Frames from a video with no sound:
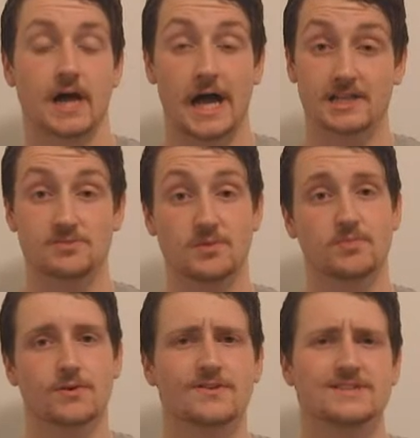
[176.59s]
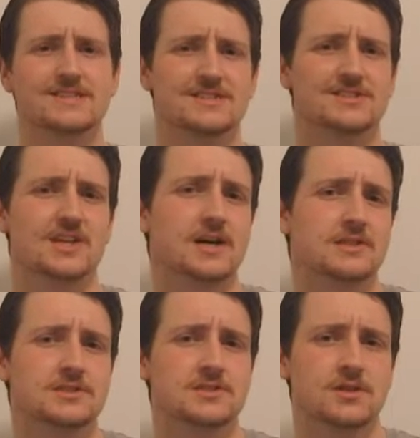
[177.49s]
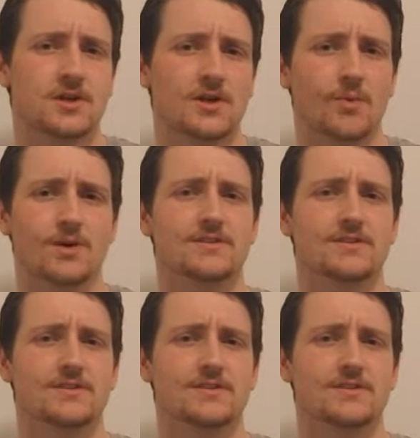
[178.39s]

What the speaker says: And as we previously discussed, 1